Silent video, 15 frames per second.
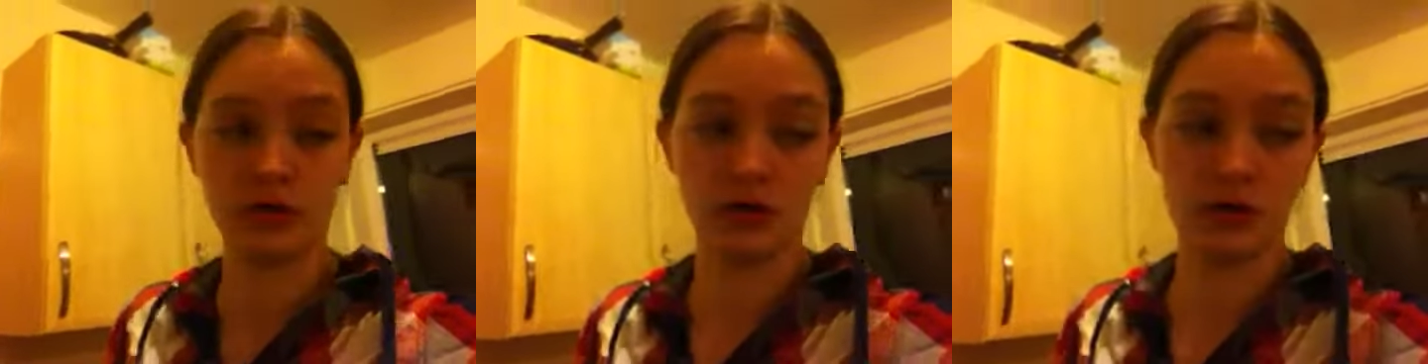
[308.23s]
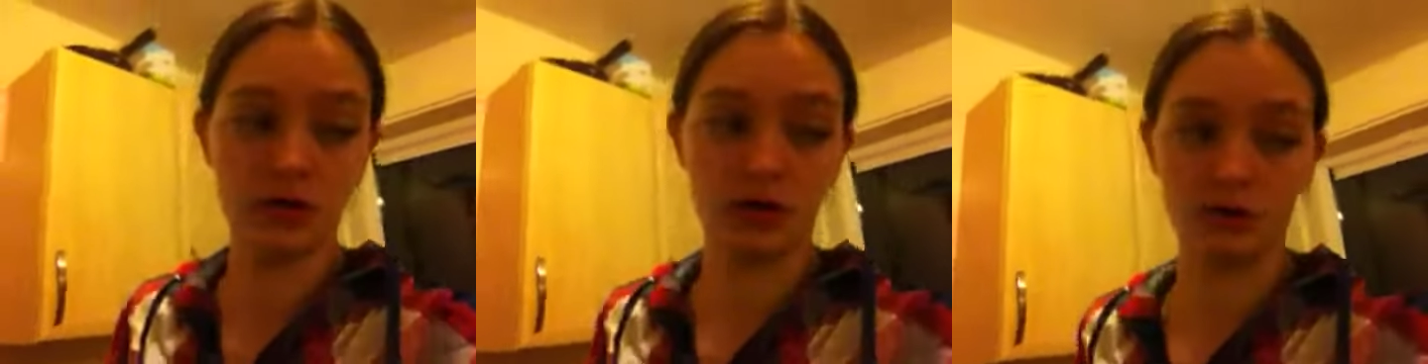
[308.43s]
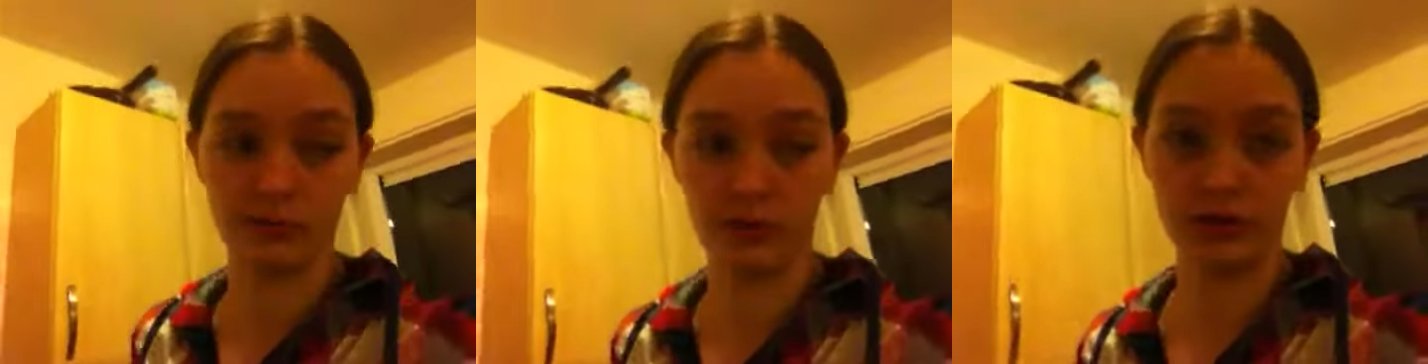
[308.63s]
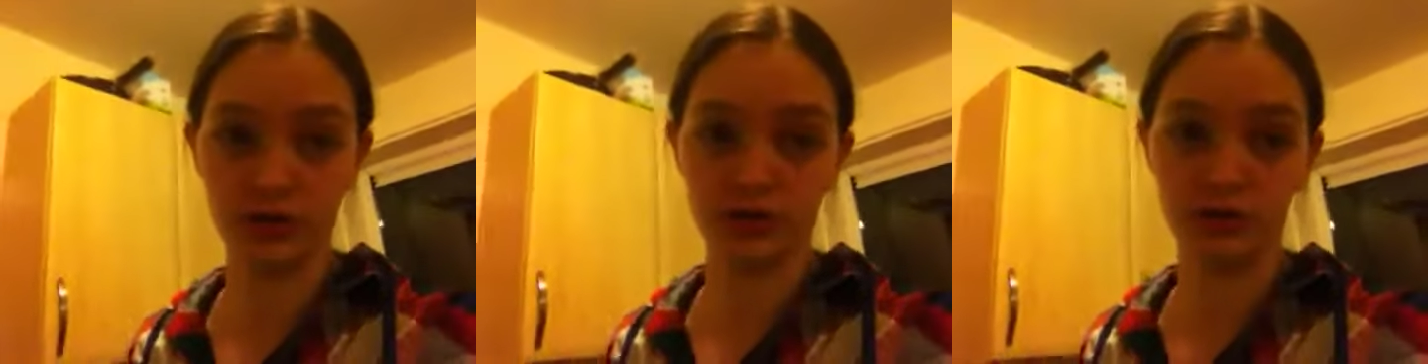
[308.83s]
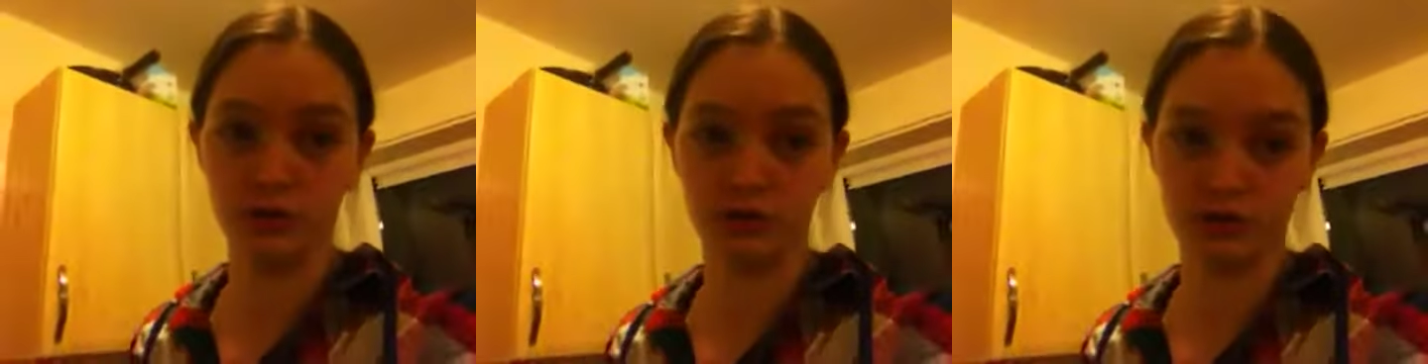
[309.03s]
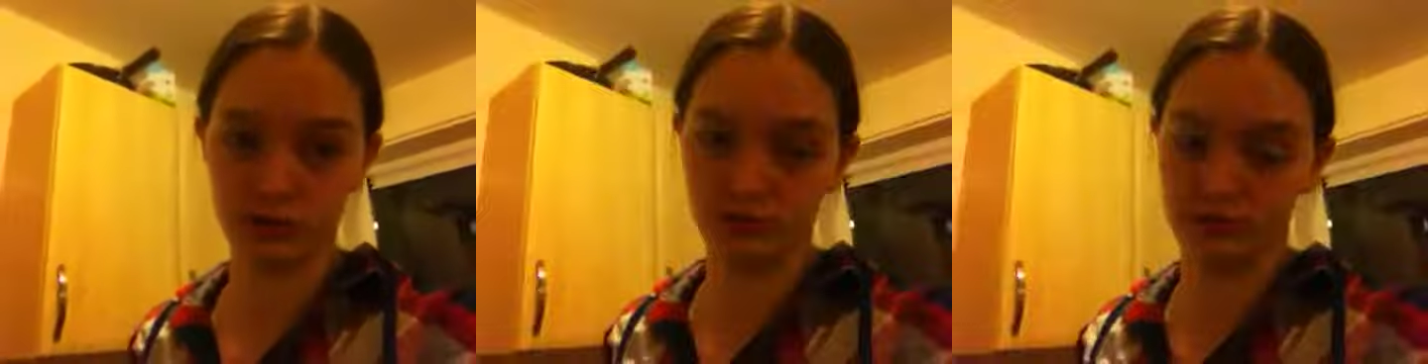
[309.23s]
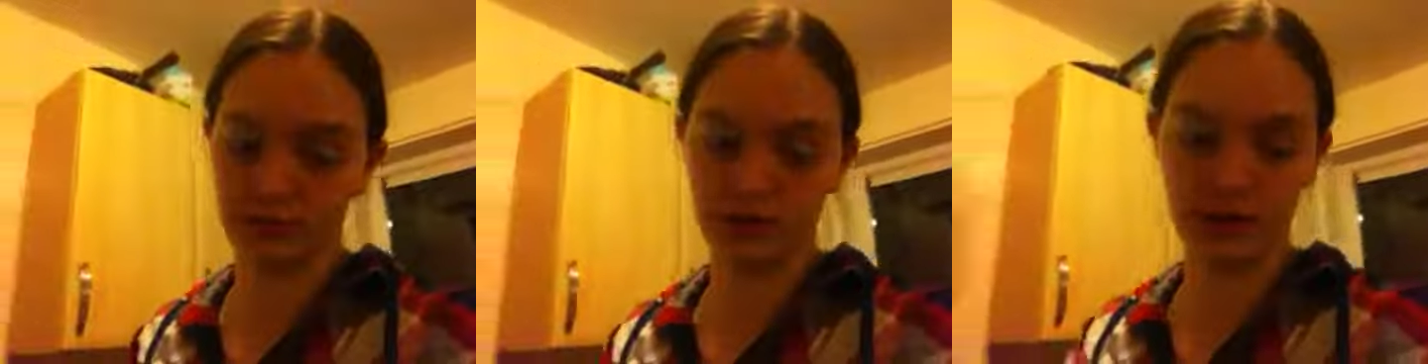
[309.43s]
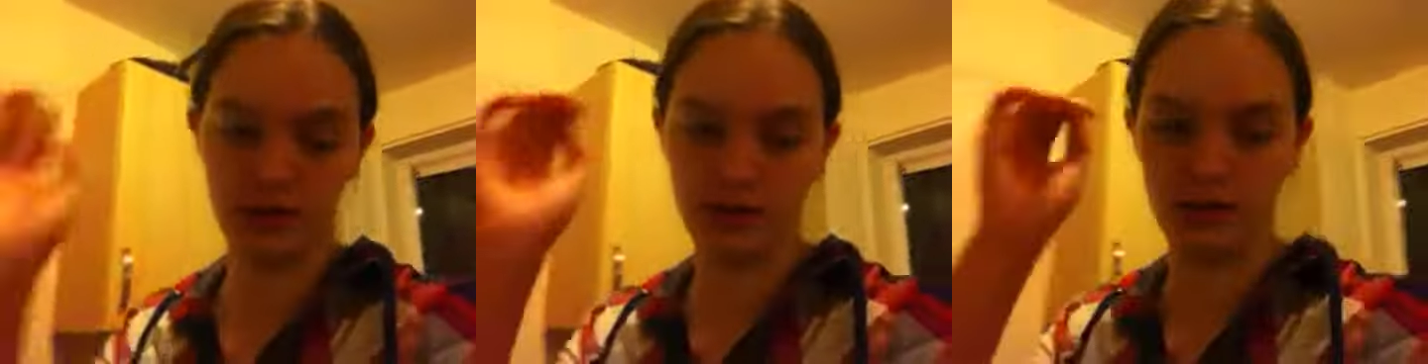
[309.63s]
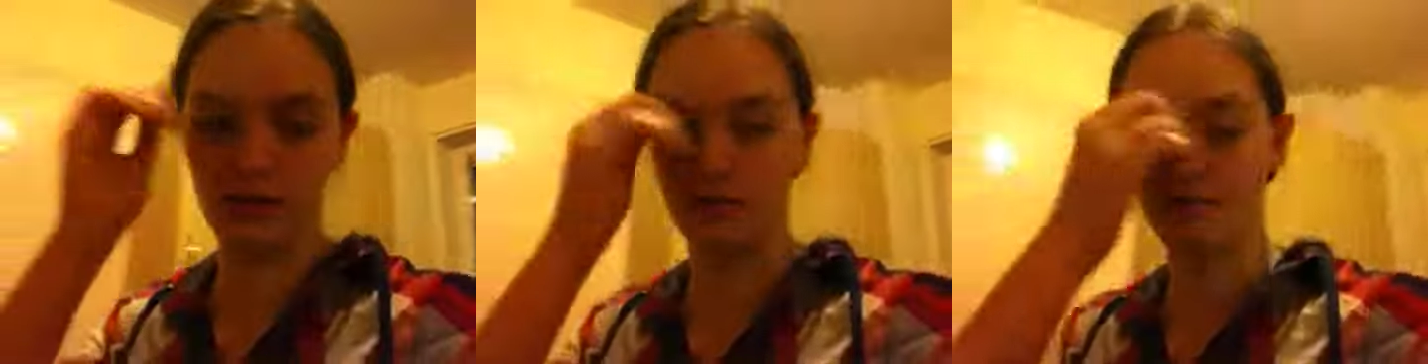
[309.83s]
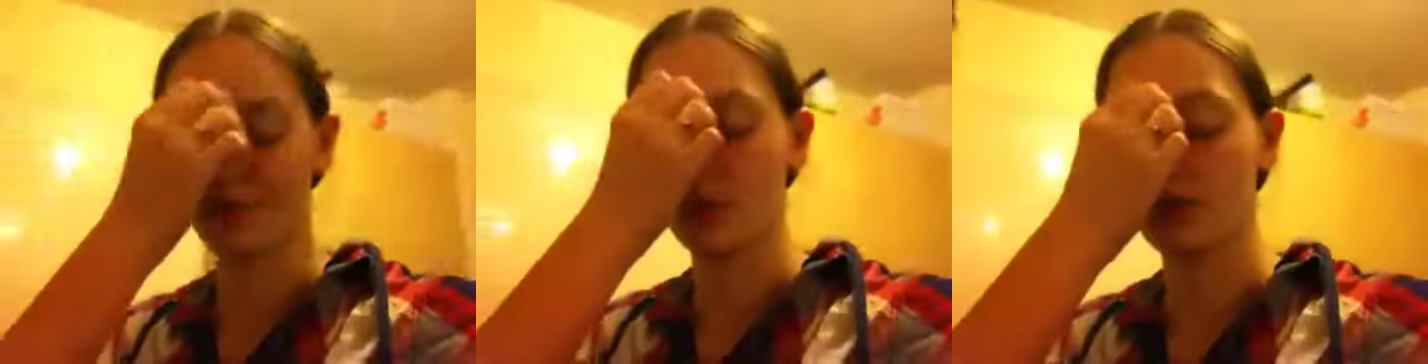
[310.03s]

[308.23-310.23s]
and then Hellboy 2 or something, I don't know.